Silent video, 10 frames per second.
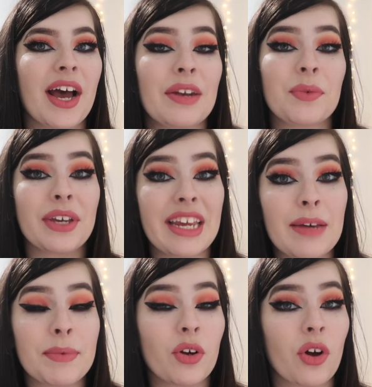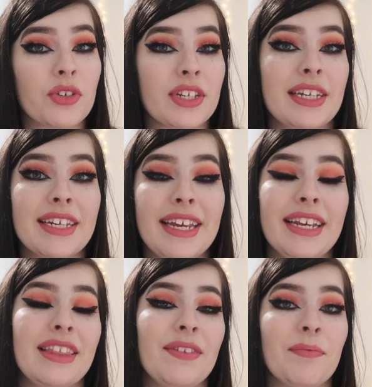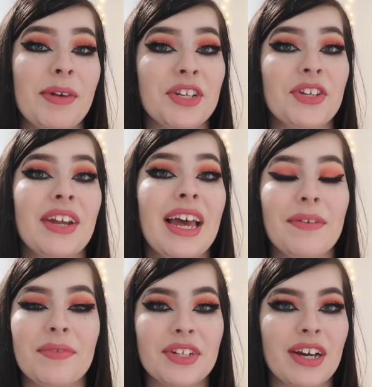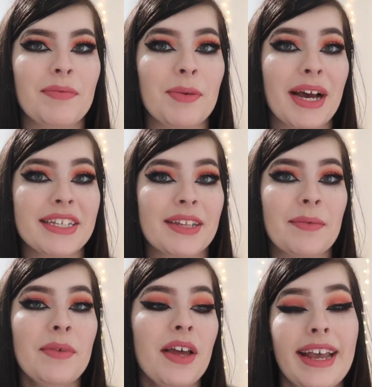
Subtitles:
and will keep unconsciously taking in the information every time you pass them.